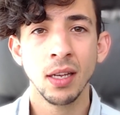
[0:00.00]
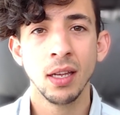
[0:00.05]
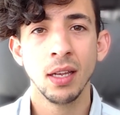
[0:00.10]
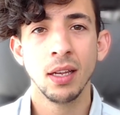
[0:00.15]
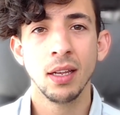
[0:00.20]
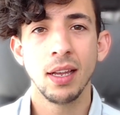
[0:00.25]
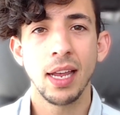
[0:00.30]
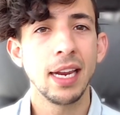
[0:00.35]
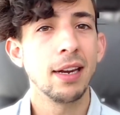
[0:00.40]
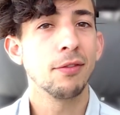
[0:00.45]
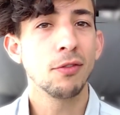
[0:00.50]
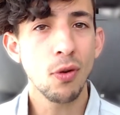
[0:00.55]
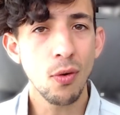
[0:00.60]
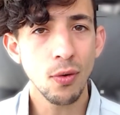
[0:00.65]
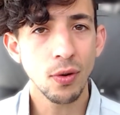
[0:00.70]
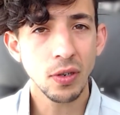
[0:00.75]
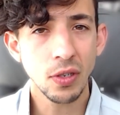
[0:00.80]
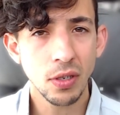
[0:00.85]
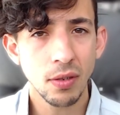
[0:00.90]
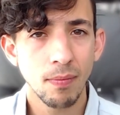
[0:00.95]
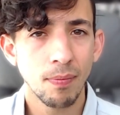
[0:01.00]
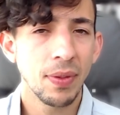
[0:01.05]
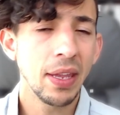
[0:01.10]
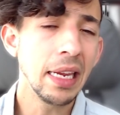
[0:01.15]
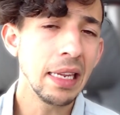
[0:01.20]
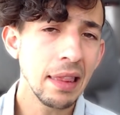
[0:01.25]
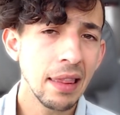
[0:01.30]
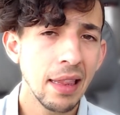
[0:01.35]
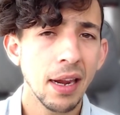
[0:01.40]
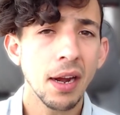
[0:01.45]
And of course,
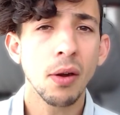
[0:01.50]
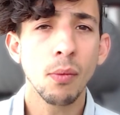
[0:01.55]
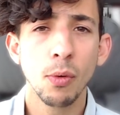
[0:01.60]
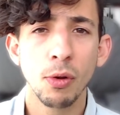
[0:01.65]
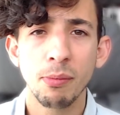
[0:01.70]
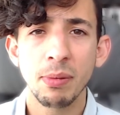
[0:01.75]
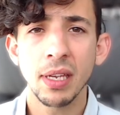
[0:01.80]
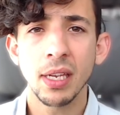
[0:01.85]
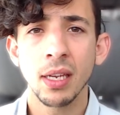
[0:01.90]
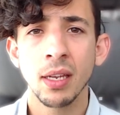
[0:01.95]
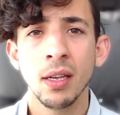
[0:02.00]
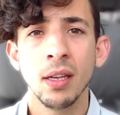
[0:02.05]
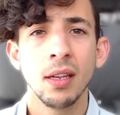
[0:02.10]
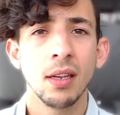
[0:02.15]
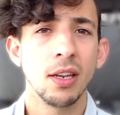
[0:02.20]
in there will be,